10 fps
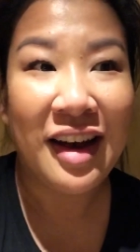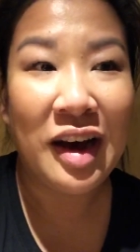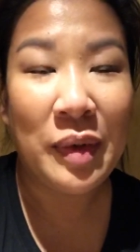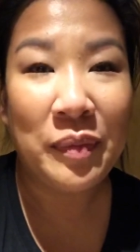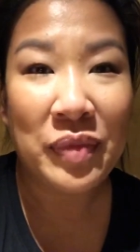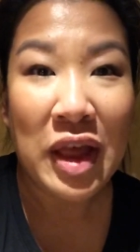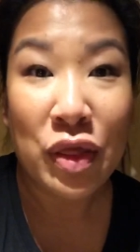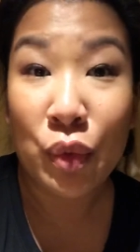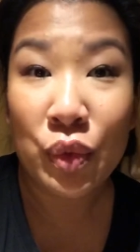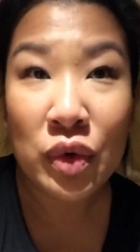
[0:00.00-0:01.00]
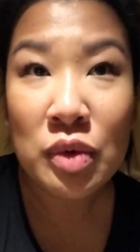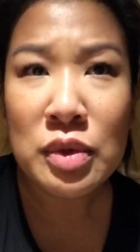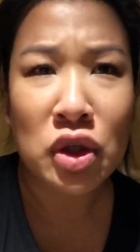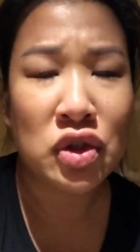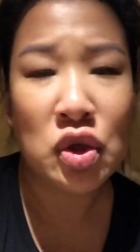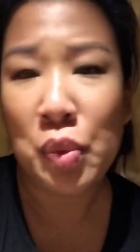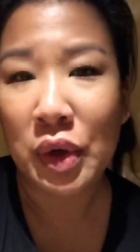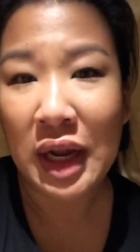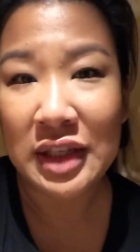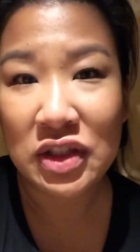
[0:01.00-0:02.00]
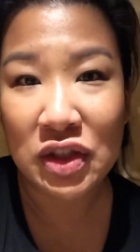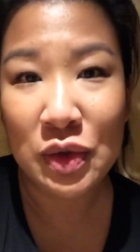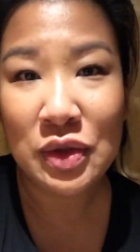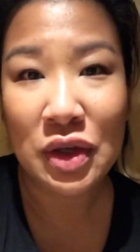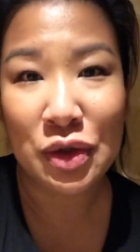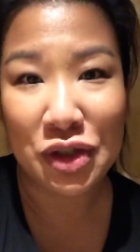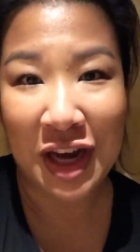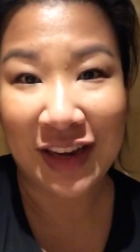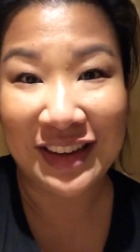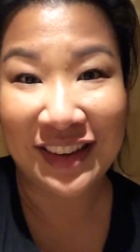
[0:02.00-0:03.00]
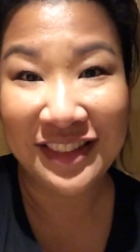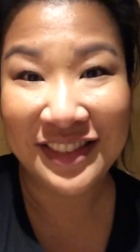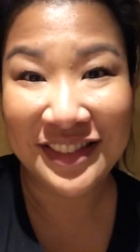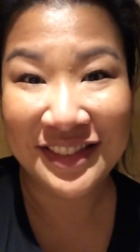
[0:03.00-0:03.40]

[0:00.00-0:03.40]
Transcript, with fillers: Um, the rooms are super nice too, so check it out.